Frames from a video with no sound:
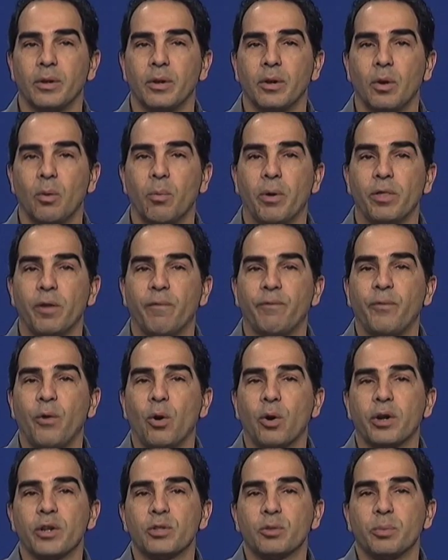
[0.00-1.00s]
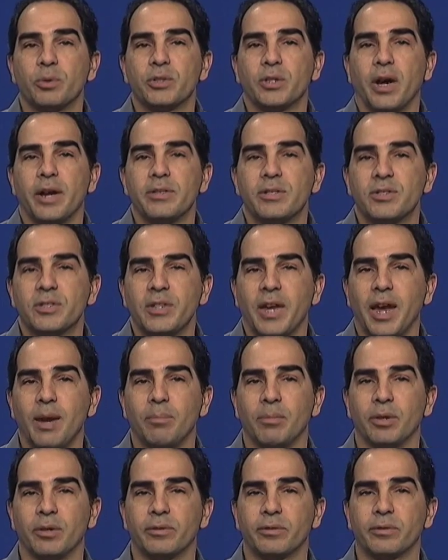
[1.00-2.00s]
when the focus was on
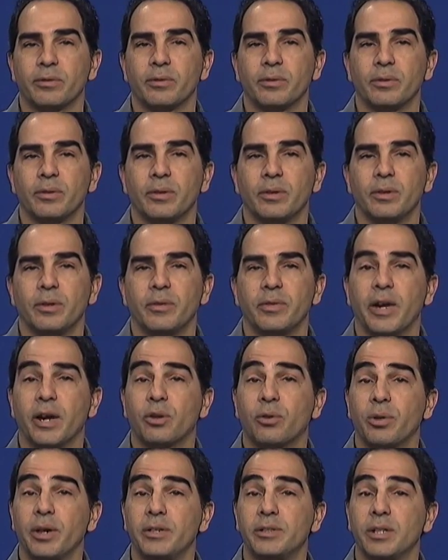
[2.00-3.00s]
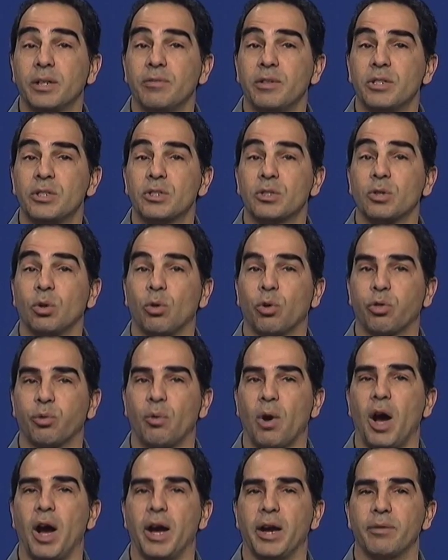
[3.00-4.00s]
sameness, that creativity still
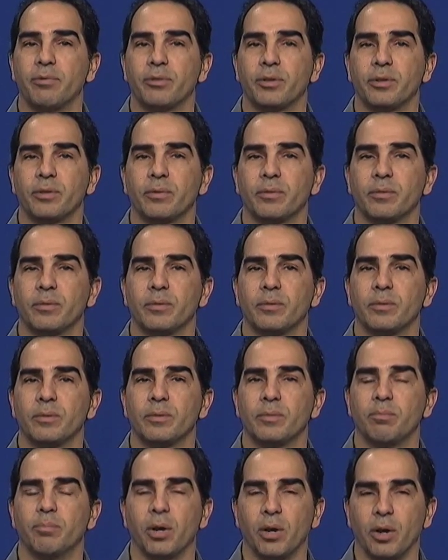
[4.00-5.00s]
thrived, but